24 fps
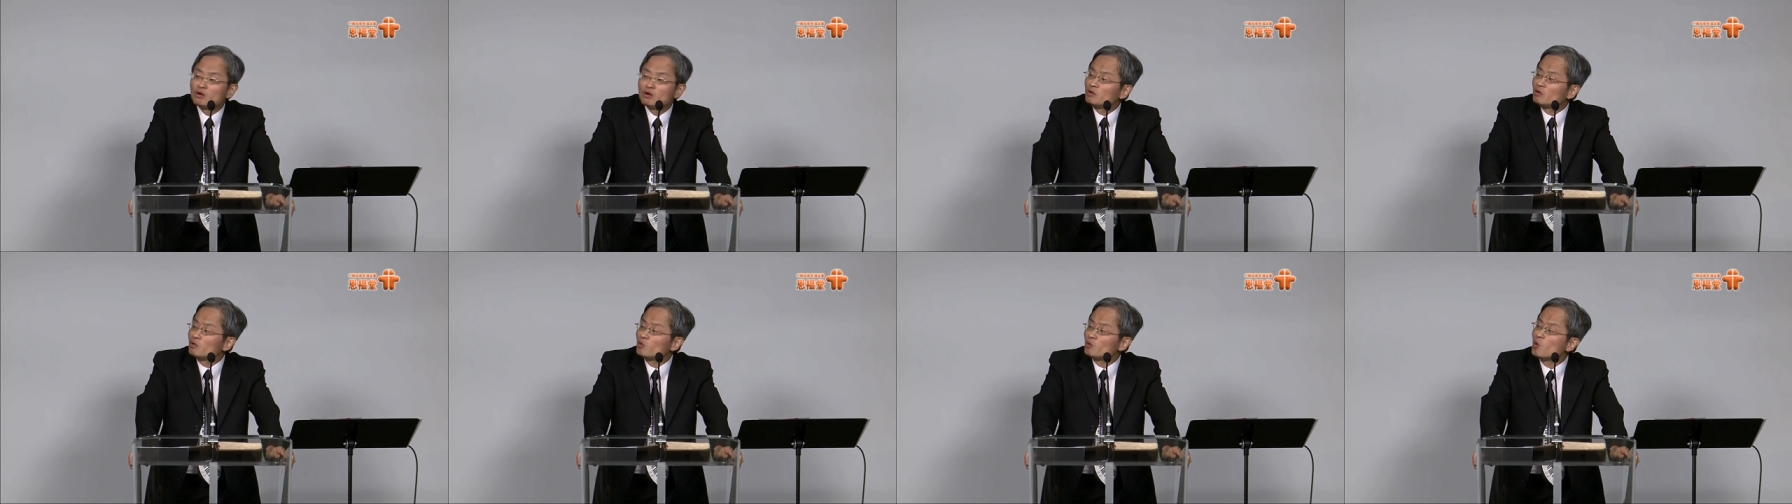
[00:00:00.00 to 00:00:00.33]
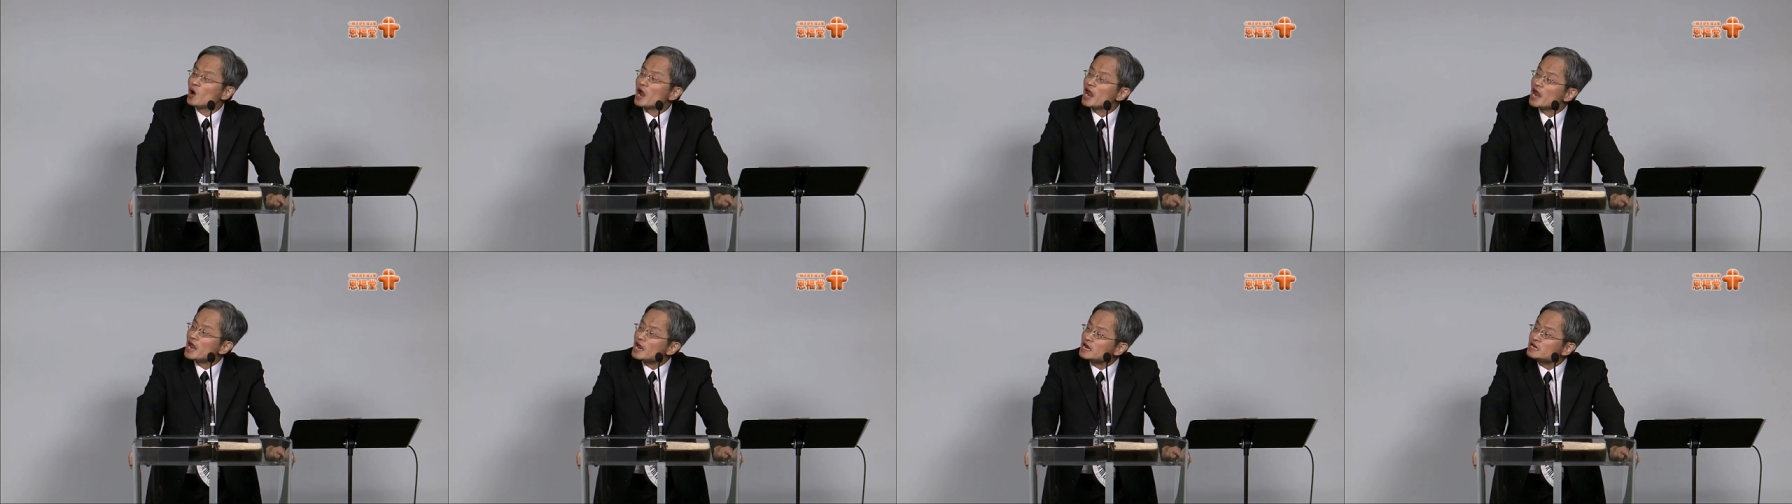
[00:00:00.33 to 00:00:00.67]

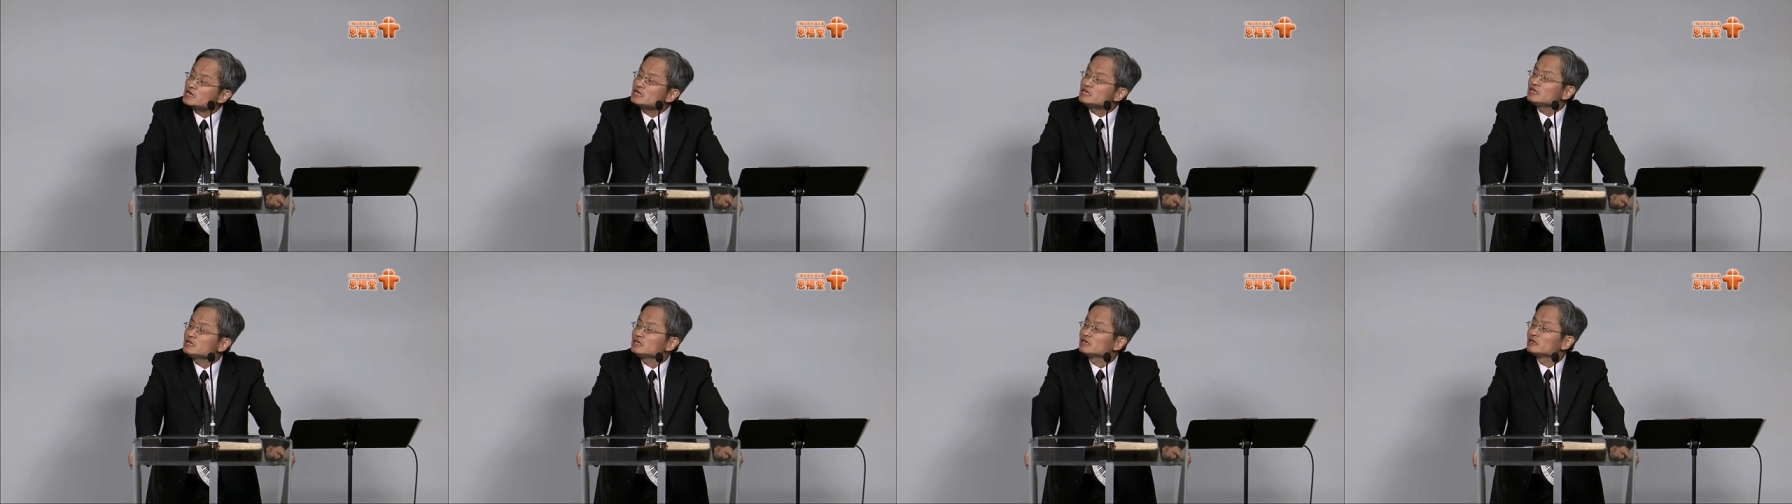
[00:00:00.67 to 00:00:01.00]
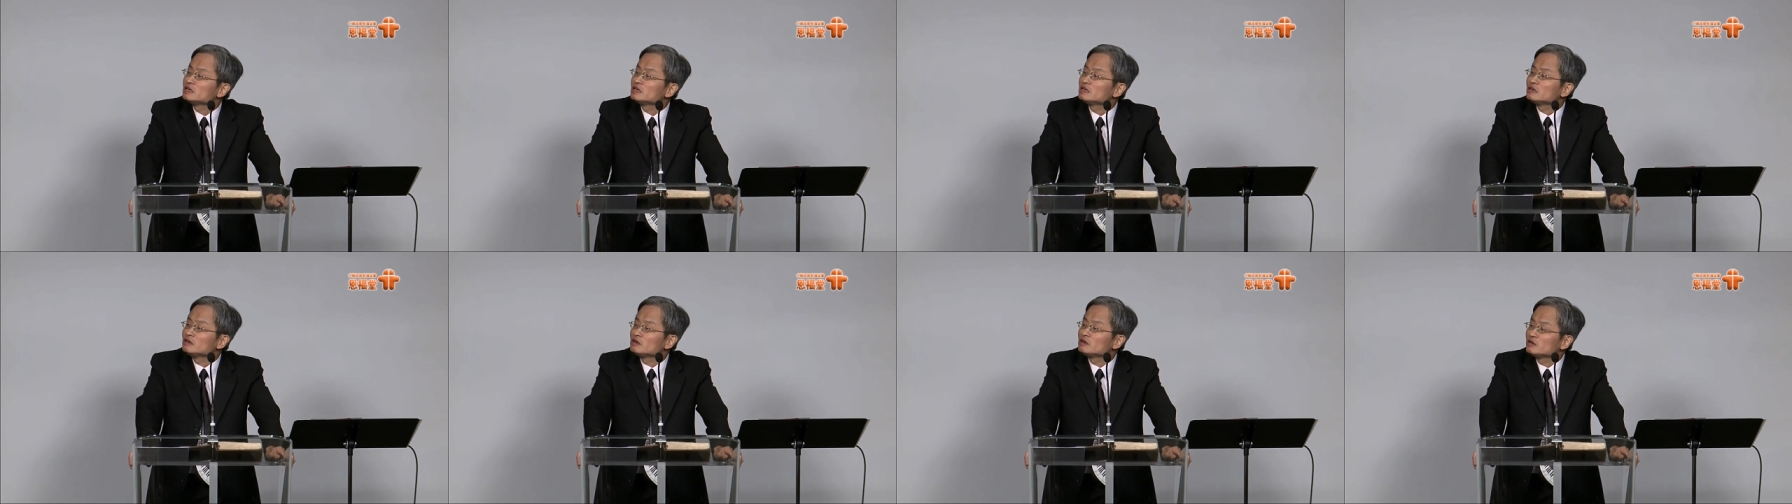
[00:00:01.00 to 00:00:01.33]
When
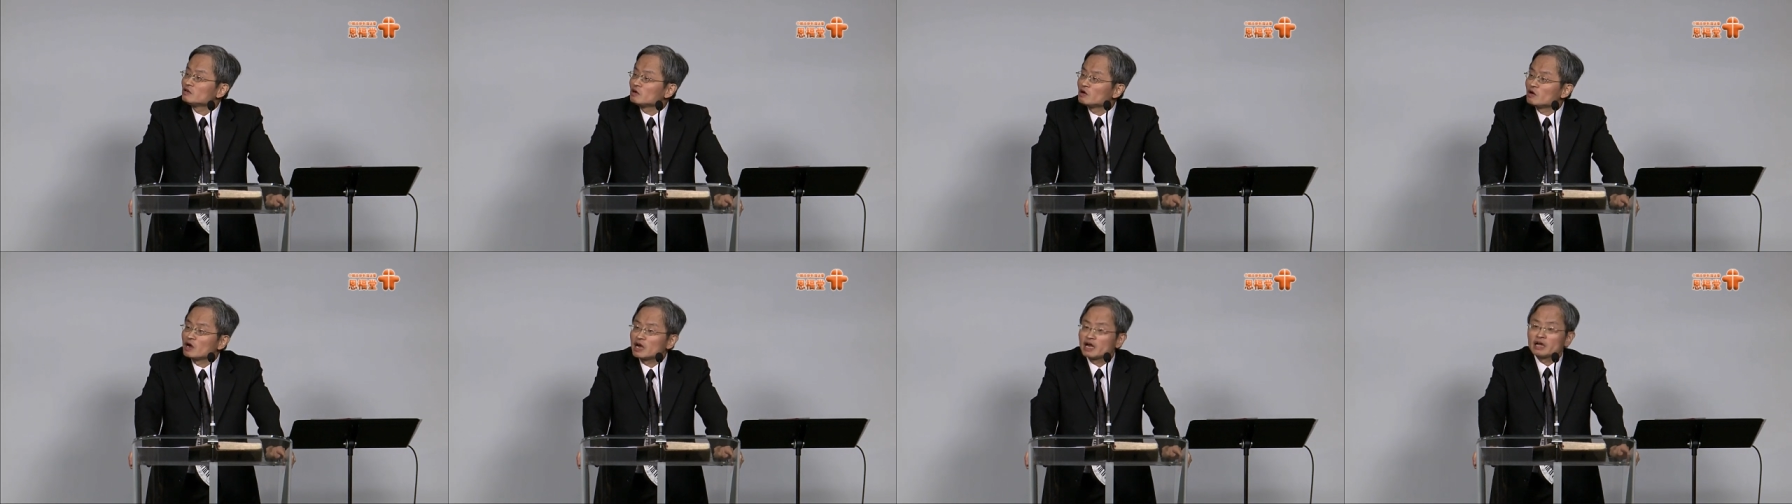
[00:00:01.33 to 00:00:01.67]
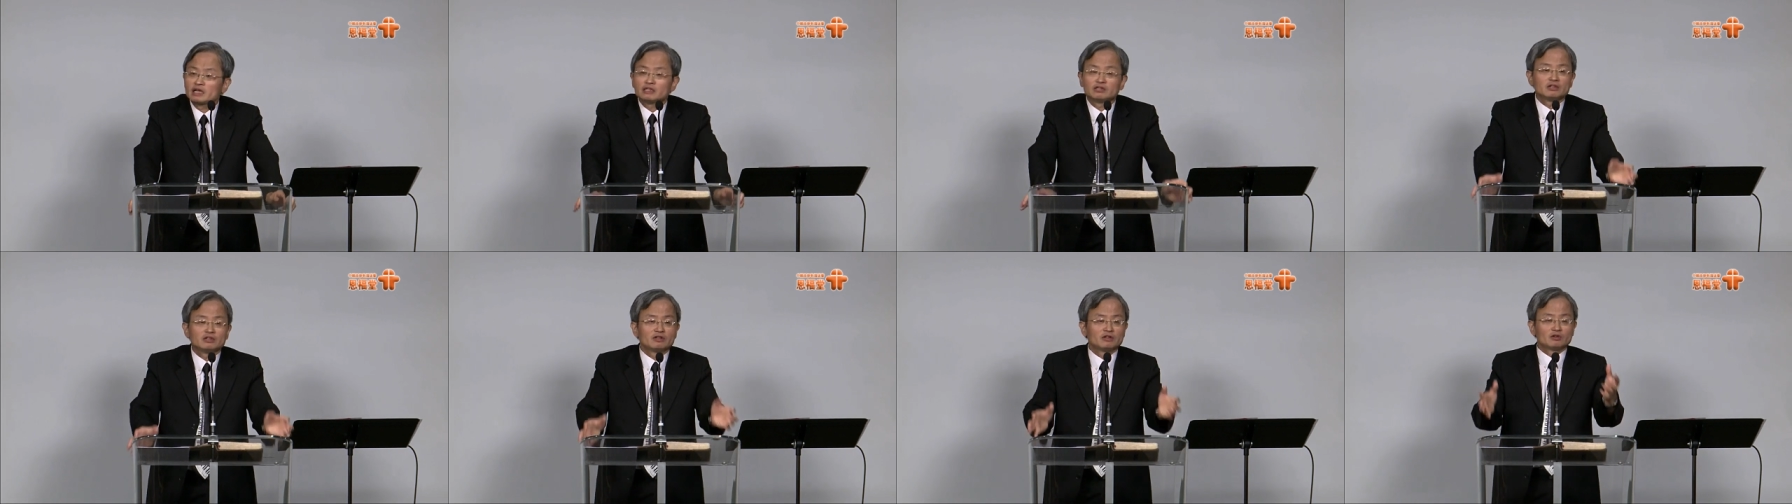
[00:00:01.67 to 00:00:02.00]

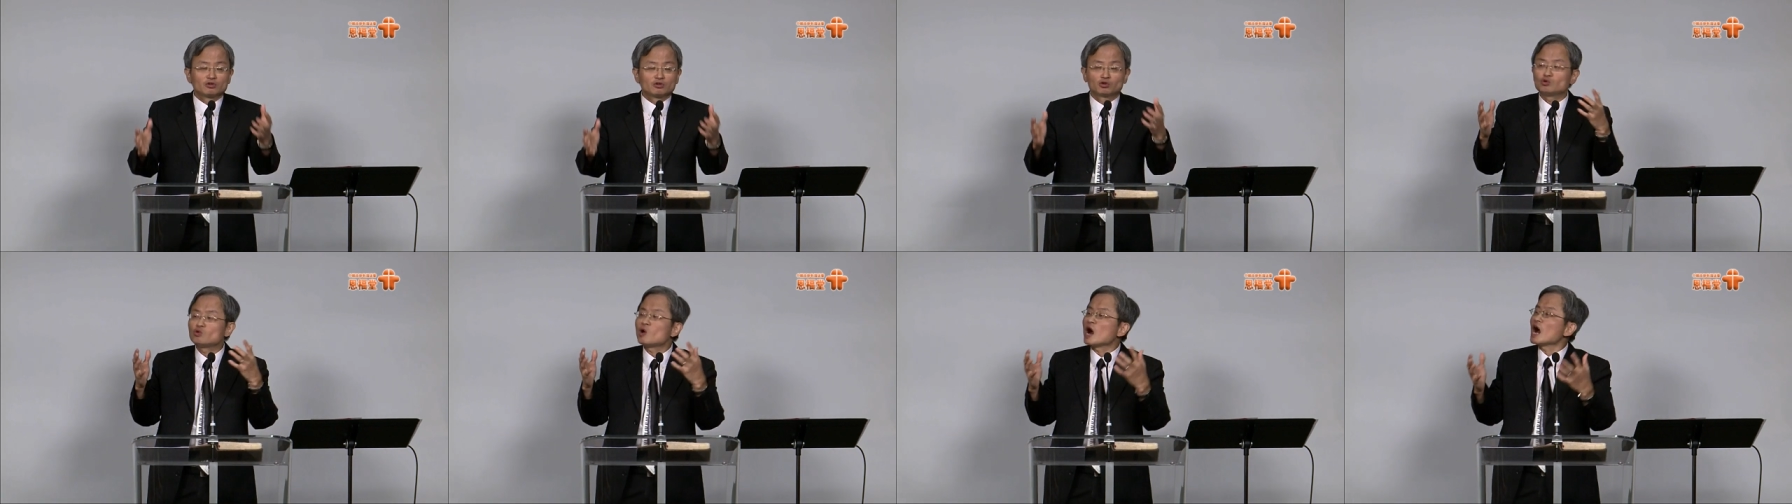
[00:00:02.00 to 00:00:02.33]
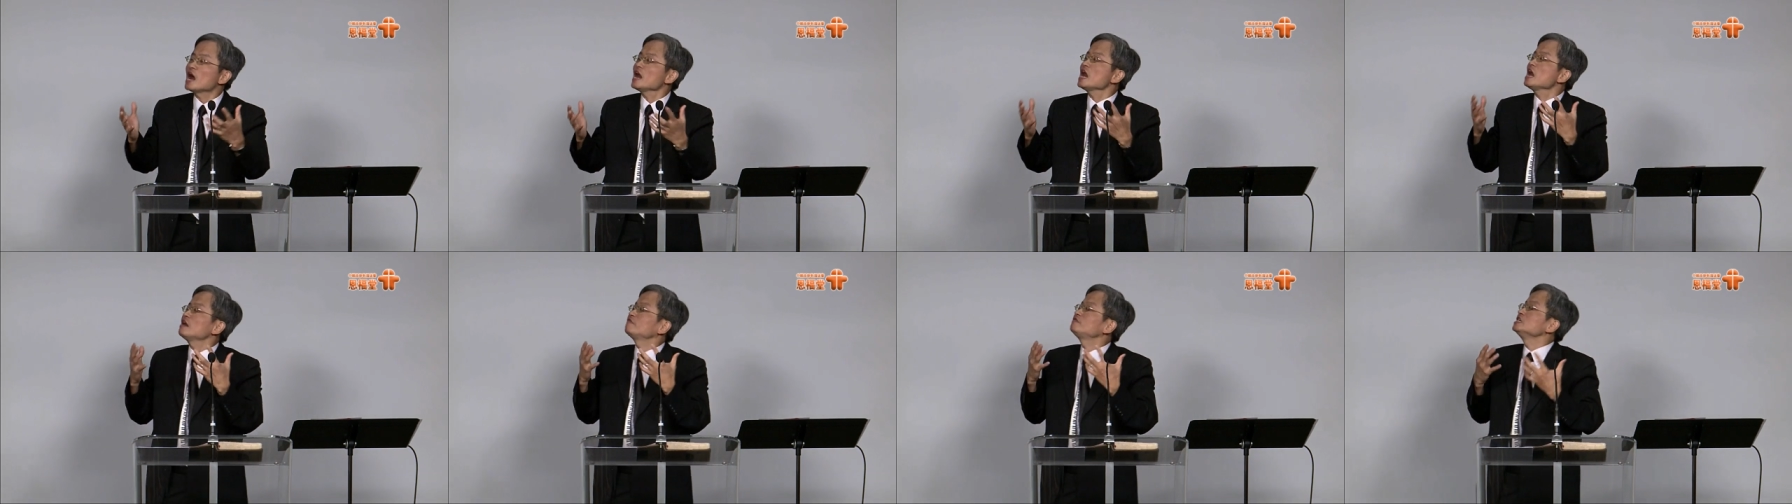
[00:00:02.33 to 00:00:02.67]
do I
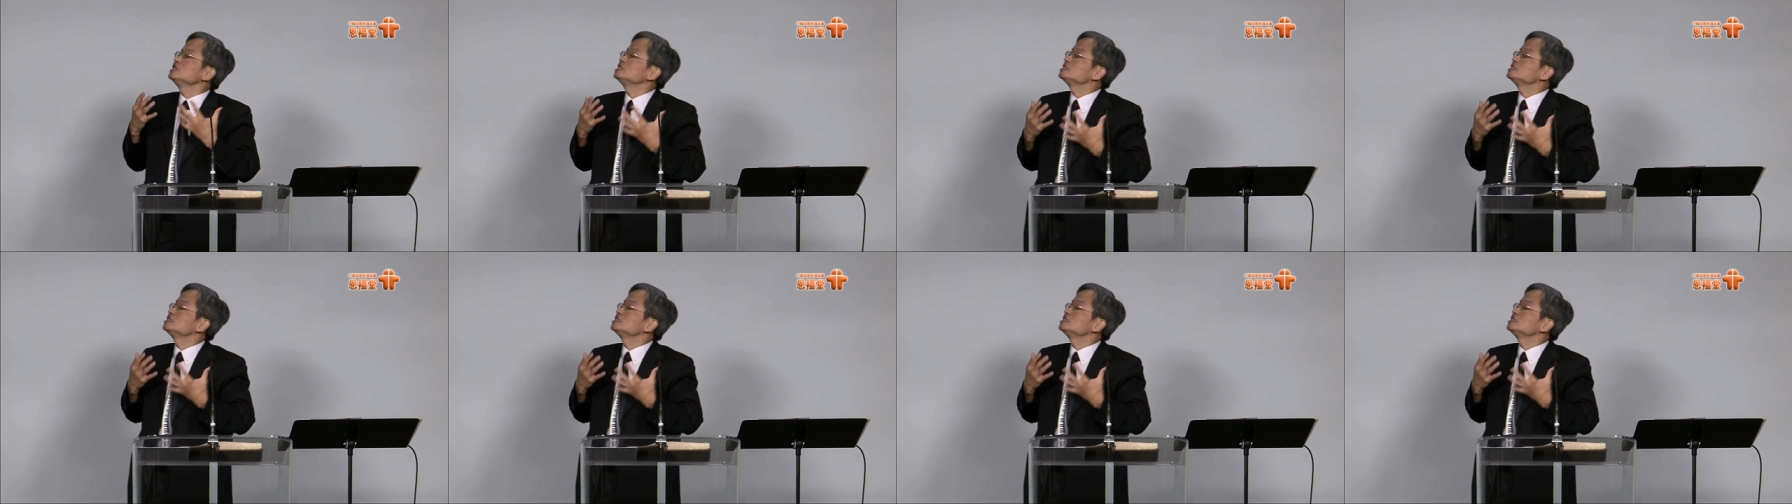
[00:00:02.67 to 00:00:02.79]
have this